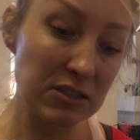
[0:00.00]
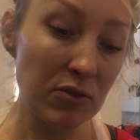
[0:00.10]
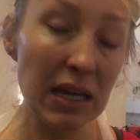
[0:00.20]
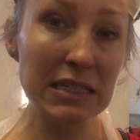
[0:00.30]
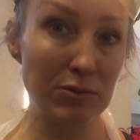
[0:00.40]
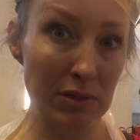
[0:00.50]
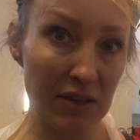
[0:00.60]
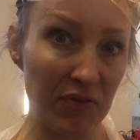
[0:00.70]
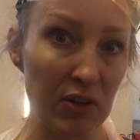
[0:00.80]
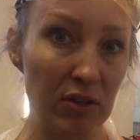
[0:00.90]
So that's what
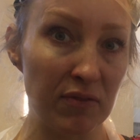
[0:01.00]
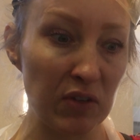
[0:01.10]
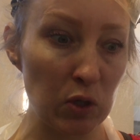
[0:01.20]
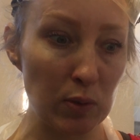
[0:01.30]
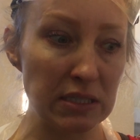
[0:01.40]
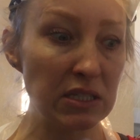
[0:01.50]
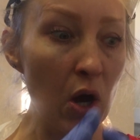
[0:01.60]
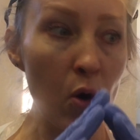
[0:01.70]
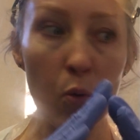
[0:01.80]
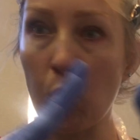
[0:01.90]
the field of view is.
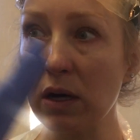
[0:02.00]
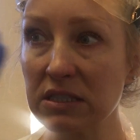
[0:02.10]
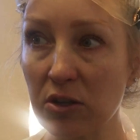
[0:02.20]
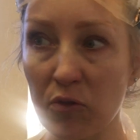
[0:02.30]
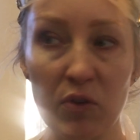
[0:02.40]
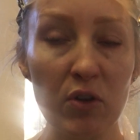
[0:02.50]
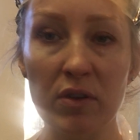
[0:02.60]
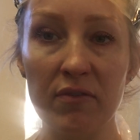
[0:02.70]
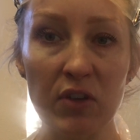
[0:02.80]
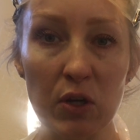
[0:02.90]
What's our
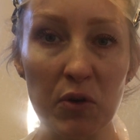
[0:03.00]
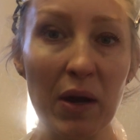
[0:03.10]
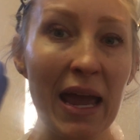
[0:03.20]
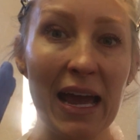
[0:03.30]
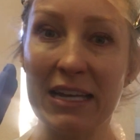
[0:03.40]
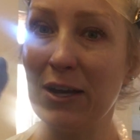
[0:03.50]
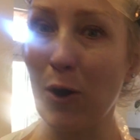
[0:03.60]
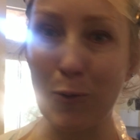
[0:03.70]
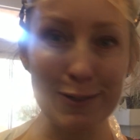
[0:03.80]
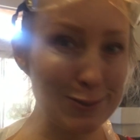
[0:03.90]
field of view? And it
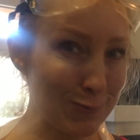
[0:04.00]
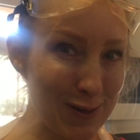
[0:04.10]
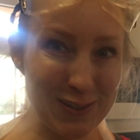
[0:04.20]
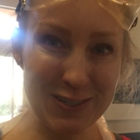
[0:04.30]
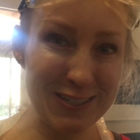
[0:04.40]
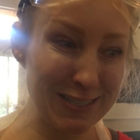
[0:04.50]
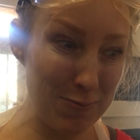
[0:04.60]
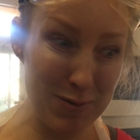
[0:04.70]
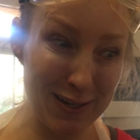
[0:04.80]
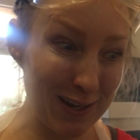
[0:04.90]
always ranges
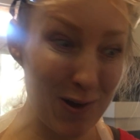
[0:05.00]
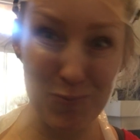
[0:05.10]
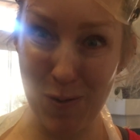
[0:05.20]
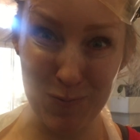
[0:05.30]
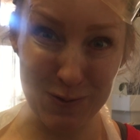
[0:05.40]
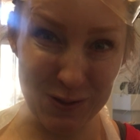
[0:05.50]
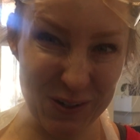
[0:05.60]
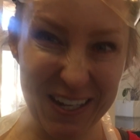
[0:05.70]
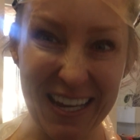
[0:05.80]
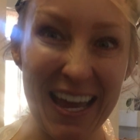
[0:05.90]
depending on what we're
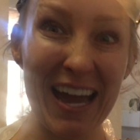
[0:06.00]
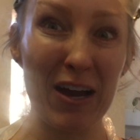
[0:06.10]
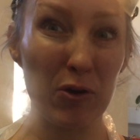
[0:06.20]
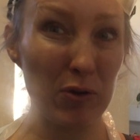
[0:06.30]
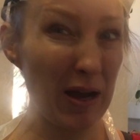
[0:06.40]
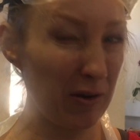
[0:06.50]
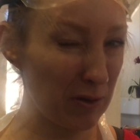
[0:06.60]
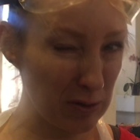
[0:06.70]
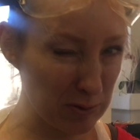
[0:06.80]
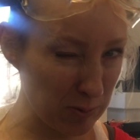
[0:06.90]
looking at or how
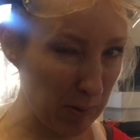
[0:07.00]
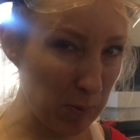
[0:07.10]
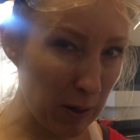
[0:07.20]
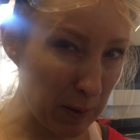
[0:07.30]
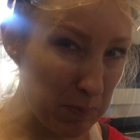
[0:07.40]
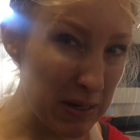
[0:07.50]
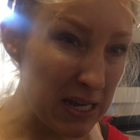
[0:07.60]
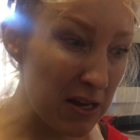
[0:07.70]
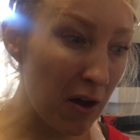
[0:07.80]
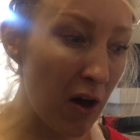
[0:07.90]
close we want to be.